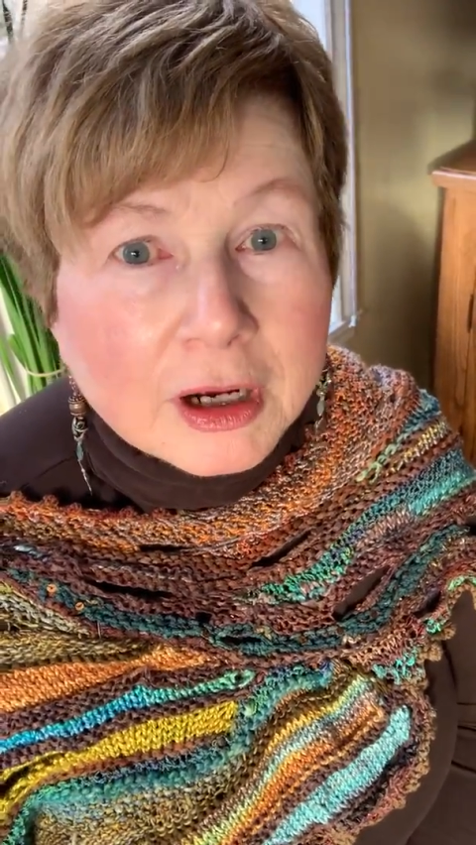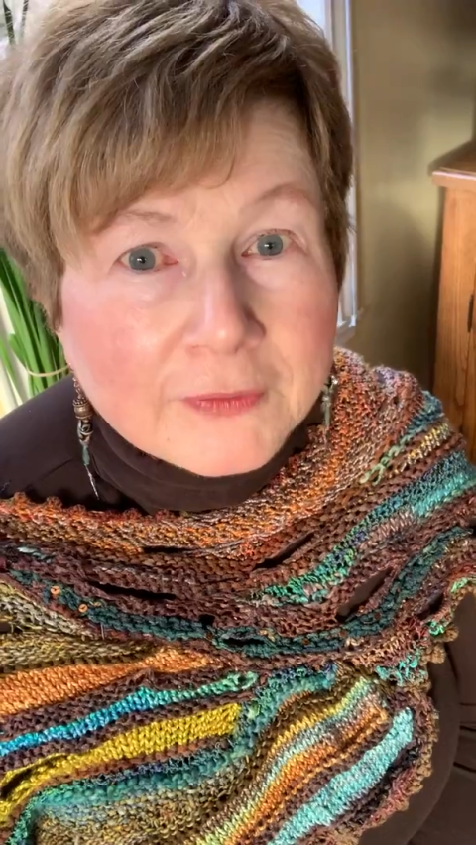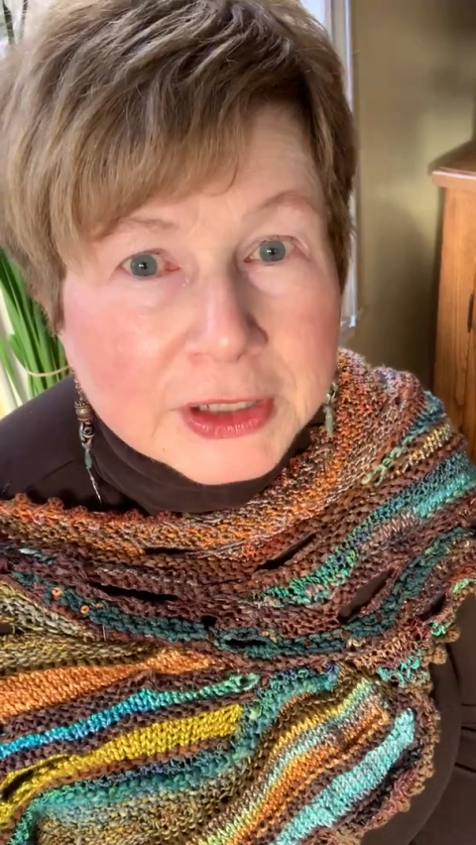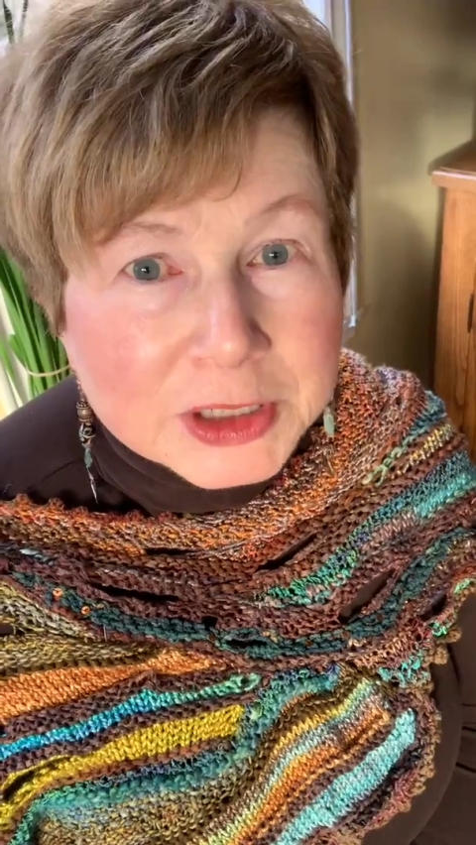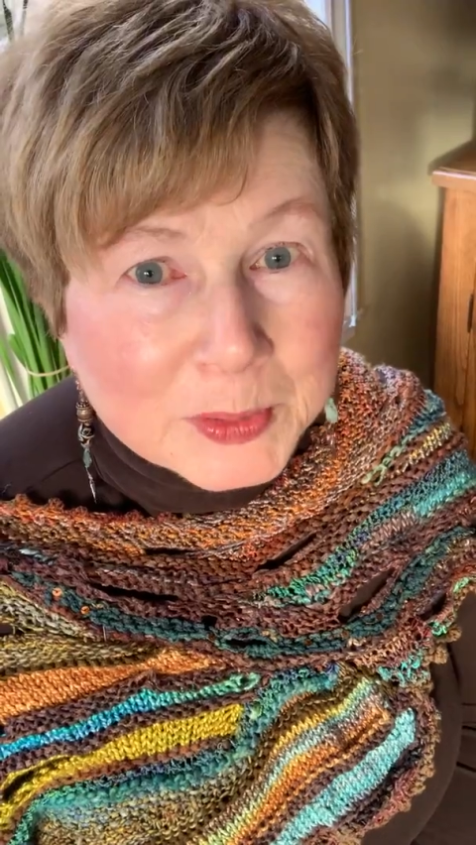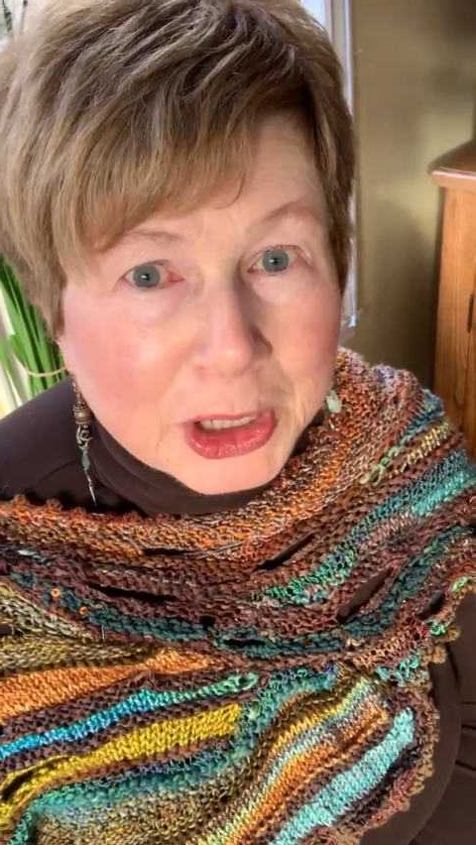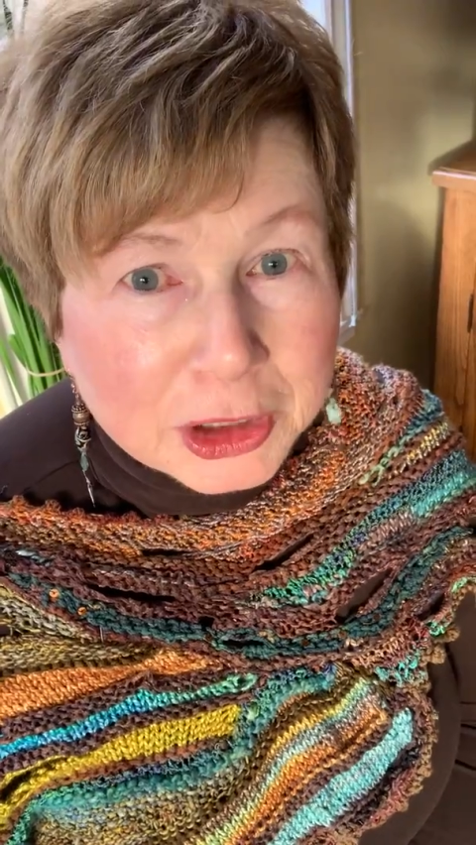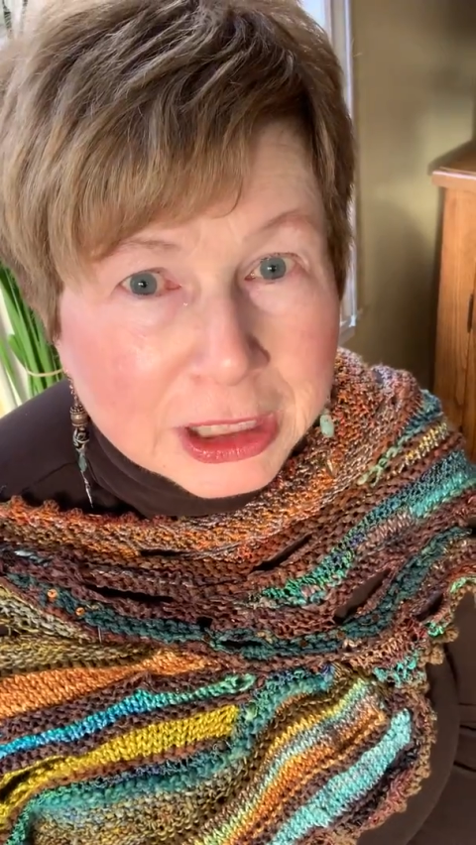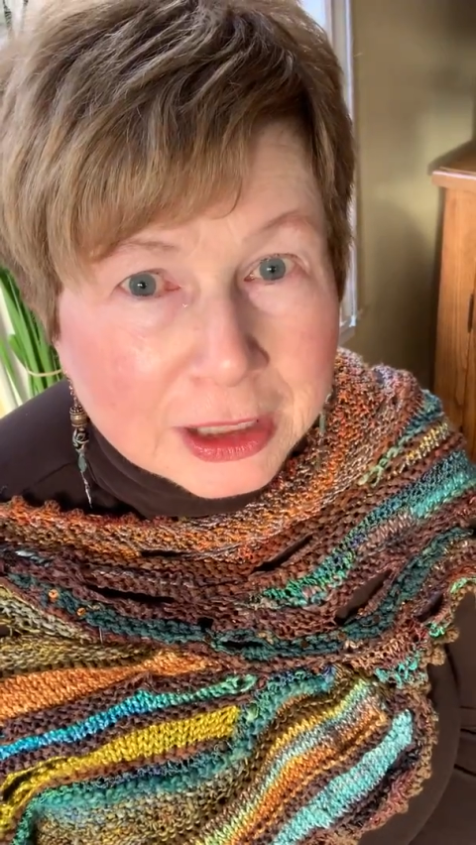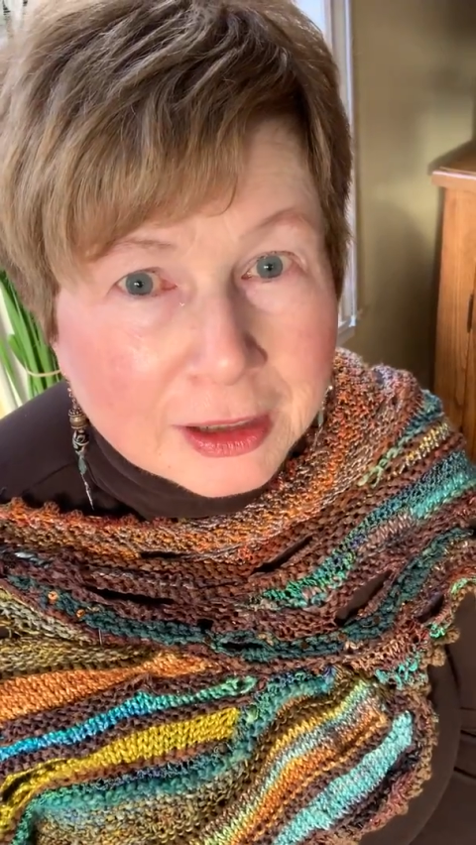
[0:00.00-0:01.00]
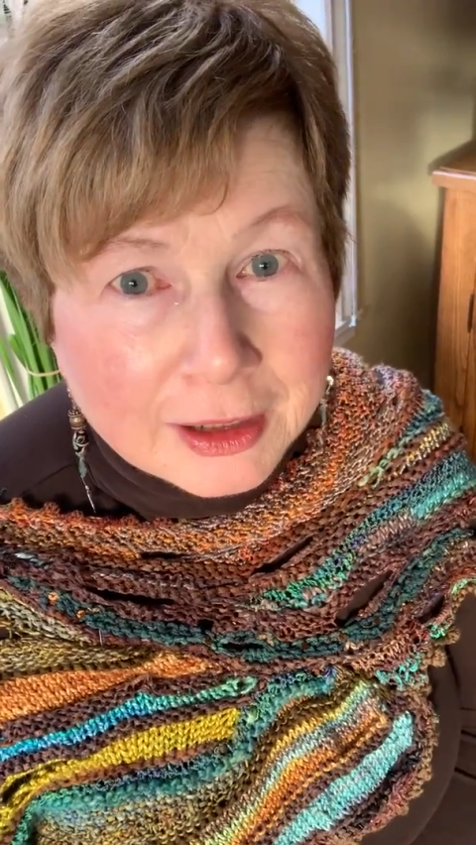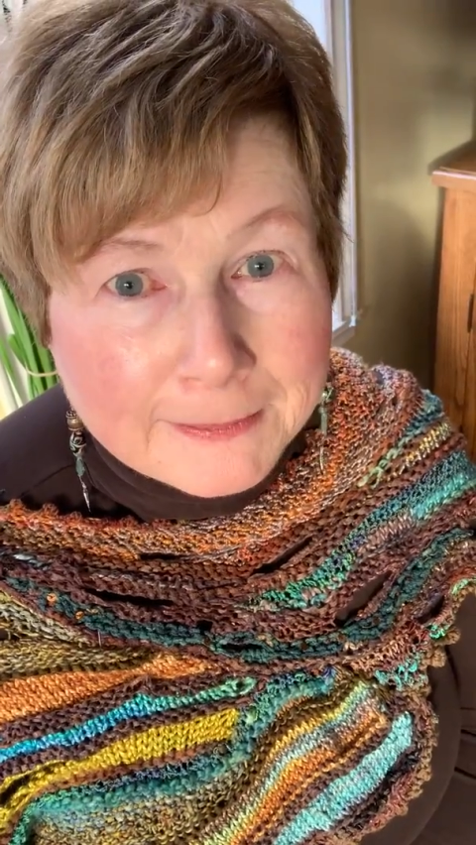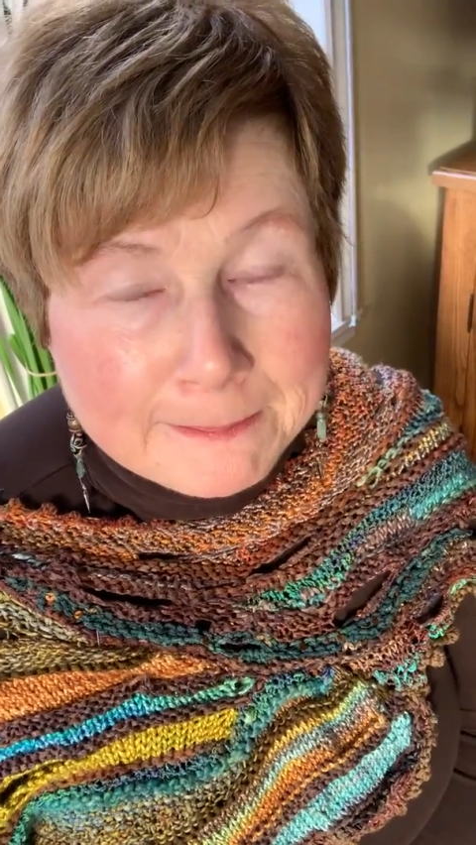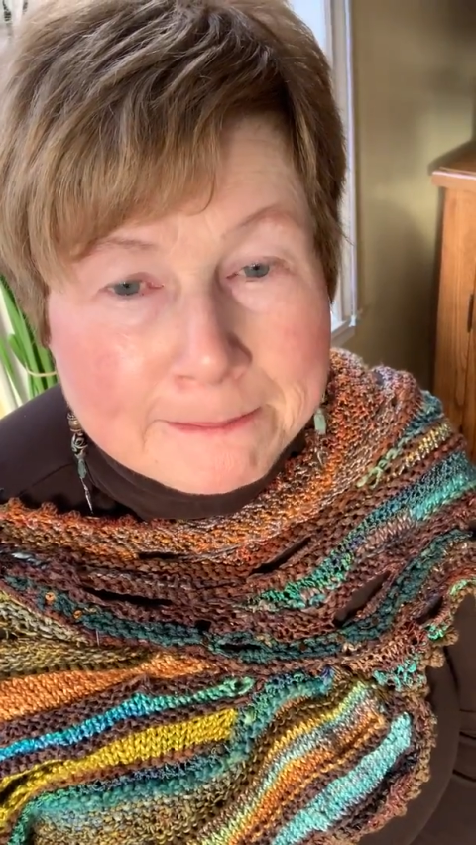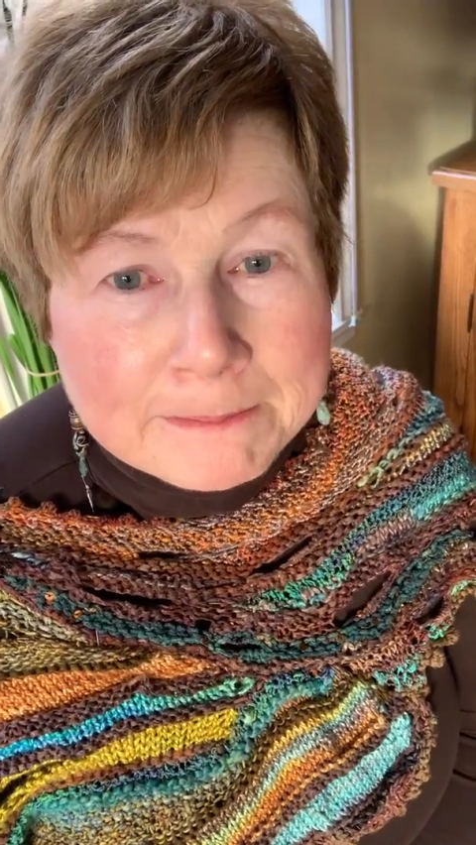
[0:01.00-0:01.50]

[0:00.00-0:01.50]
of the Inspired Knitting Club.